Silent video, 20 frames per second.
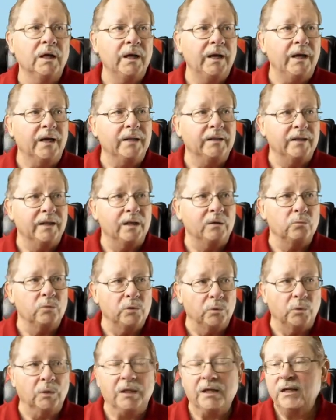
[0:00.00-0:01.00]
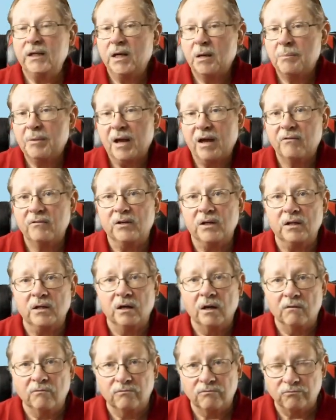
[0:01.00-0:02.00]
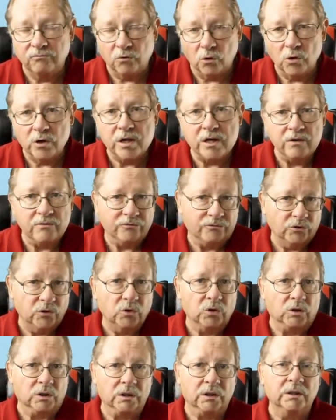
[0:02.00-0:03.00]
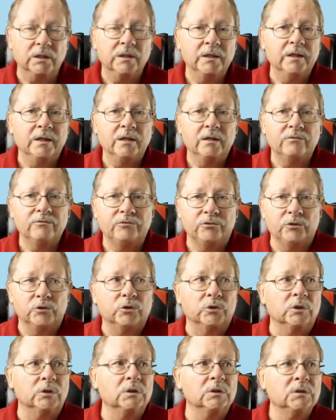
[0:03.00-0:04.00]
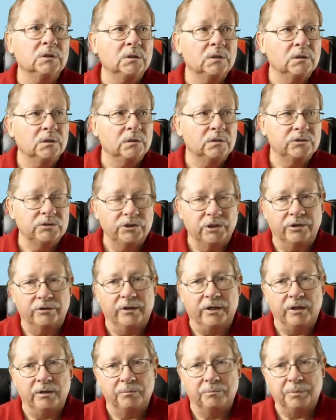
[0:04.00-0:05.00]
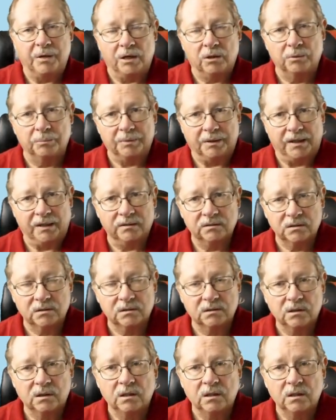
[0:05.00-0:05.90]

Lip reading: And then we will end up having 44 fuel generated power plants.